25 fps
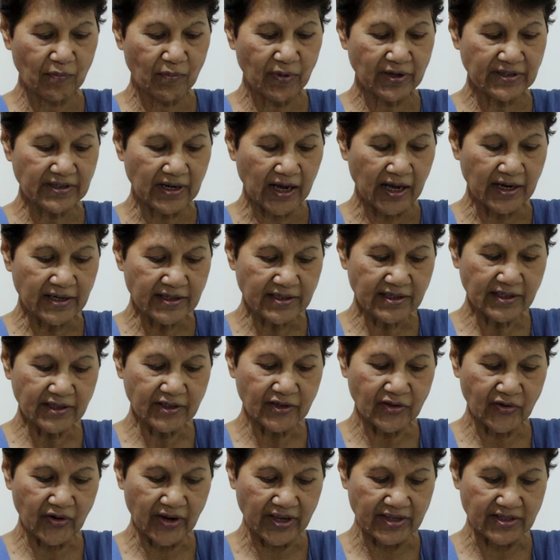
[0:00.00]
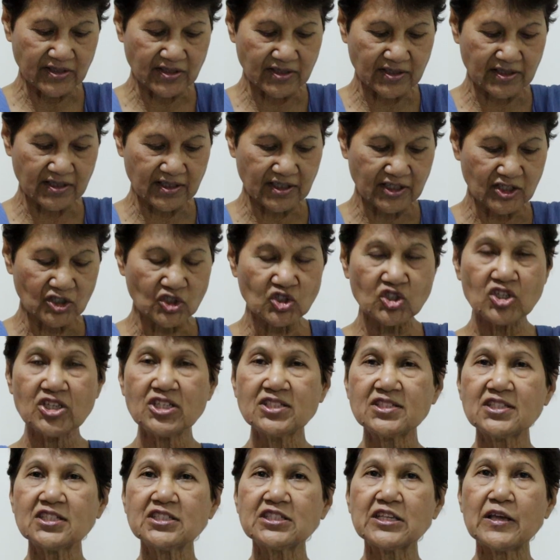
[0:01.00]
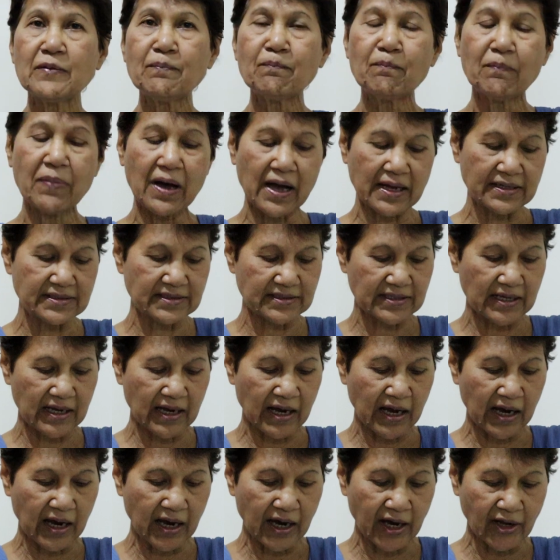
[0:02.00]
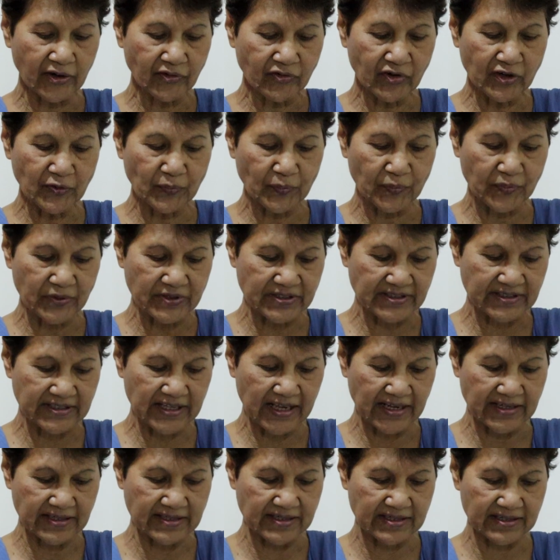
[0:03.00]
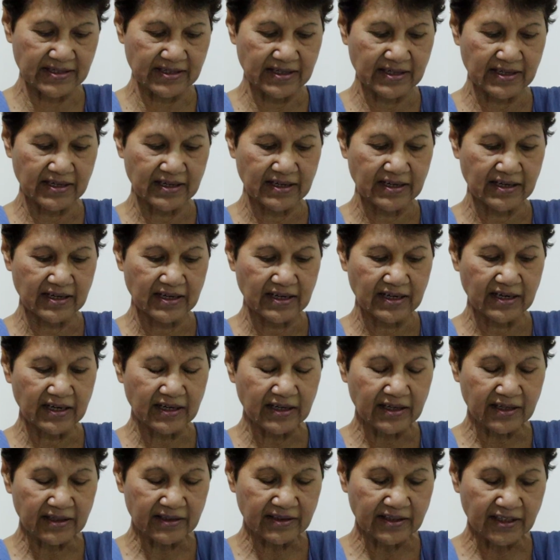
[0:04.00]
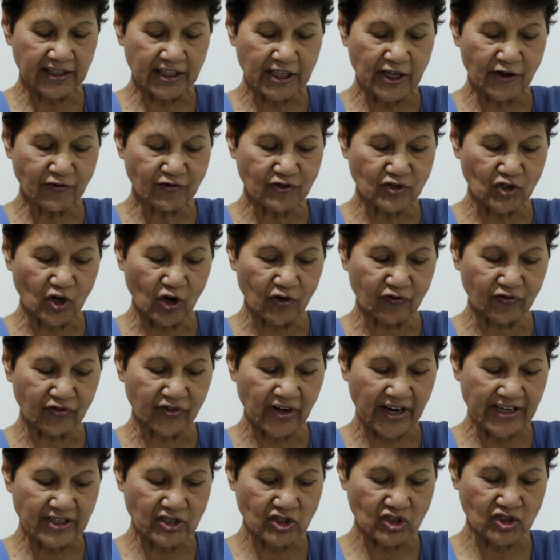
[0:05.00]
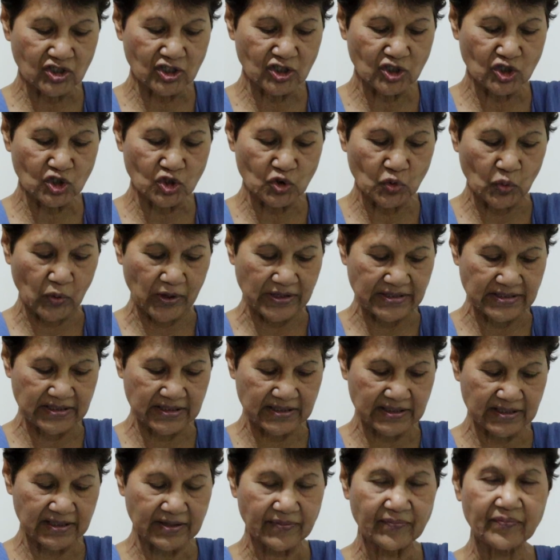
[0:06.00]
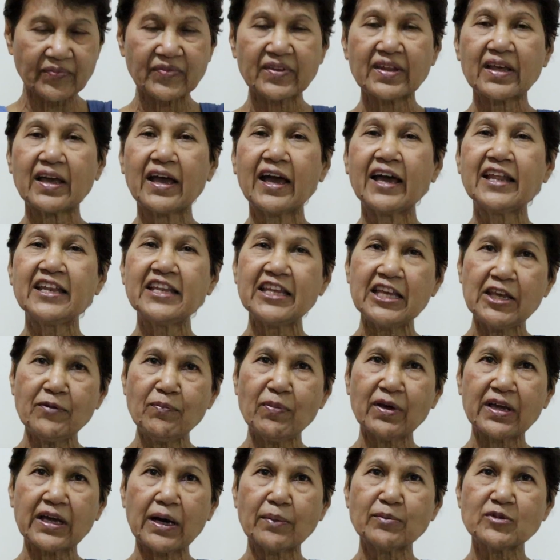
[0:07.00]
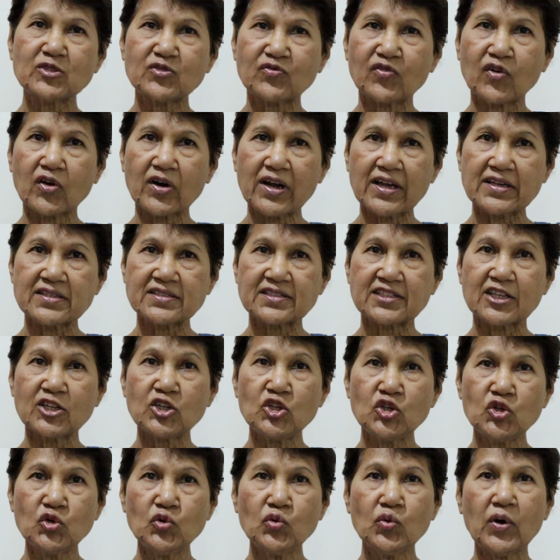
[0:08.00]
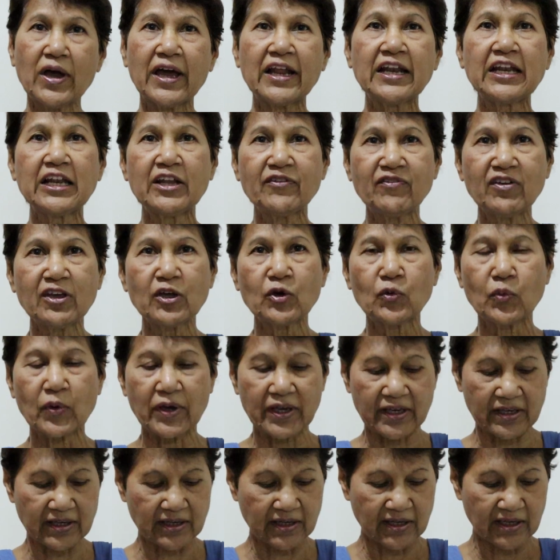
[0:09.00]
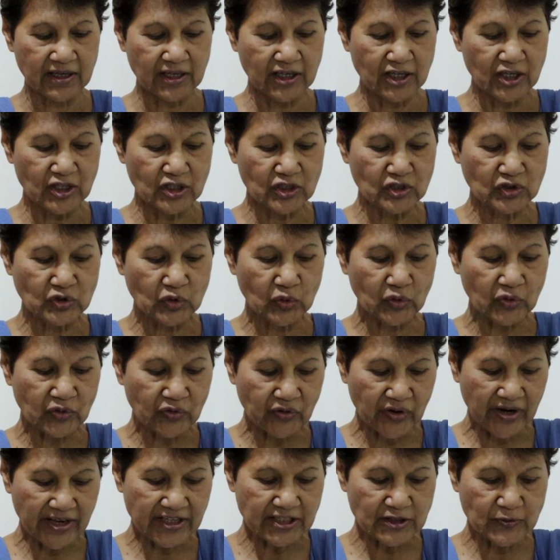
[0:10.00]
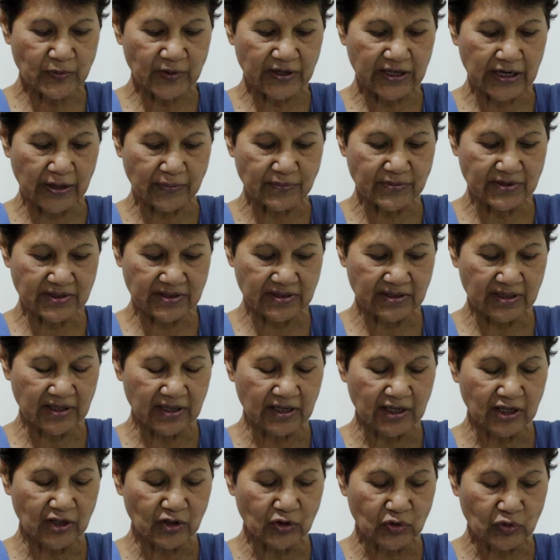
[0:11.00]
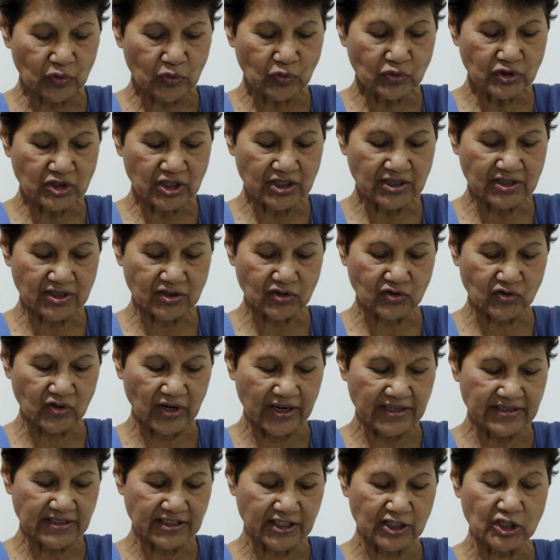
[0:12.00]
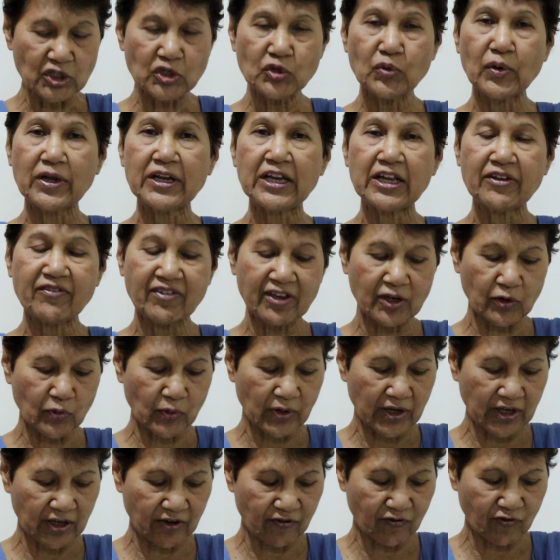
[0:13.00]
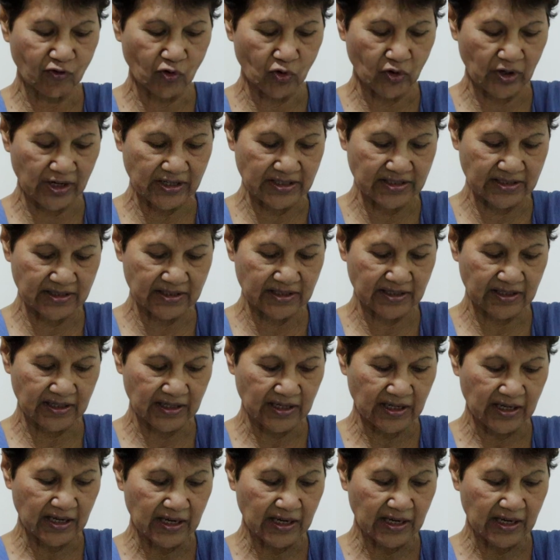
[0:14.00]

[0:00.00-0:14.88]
But under grace, Jesus imparts 100% the gift of righteousness to us, and He becomes for us the new and living way. So grace becomes, through Jesus Christ, the new and living way for us.